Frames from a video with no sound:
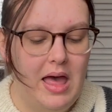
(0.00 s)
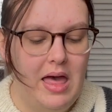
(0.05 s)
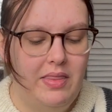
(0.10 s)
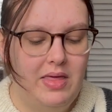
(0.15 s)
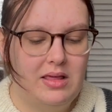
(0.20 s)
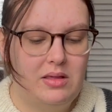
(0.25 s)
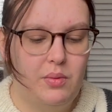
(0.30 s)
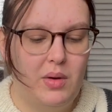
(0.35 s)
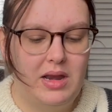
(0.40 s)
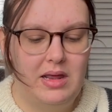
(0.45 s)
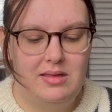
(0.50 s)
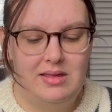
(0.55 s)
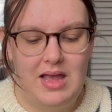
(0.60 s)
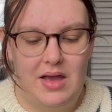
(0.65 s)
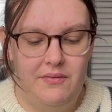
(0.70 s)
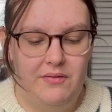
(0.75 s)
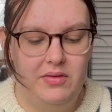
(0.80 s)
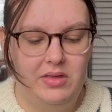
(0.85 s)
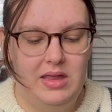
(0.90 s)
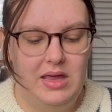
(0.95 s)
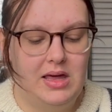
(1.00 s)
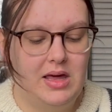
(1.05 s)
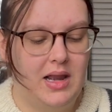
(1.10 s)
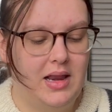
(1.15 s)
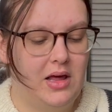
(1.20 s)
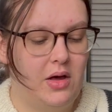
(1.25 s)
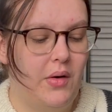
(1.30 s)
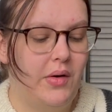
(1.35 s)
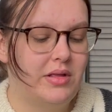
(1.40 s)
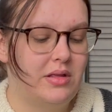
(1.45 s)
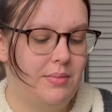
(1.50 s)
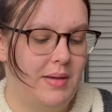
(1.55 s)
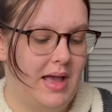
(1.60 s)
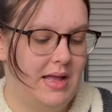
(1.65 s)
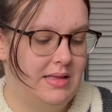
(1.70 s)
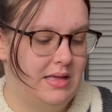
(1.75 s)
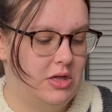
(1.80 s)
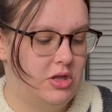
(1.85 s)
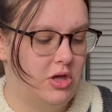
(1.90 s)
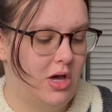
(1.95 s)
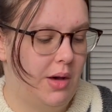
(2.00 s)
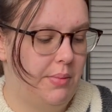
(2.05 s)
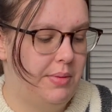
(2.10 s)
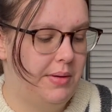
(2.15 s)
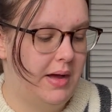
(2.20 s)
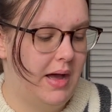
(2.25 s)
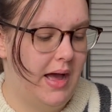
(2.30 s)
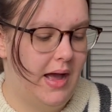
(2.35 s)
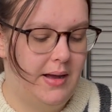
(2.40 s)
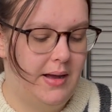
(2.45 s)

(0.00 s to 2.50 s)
This one is definitely gonna go onto my Etsy shop.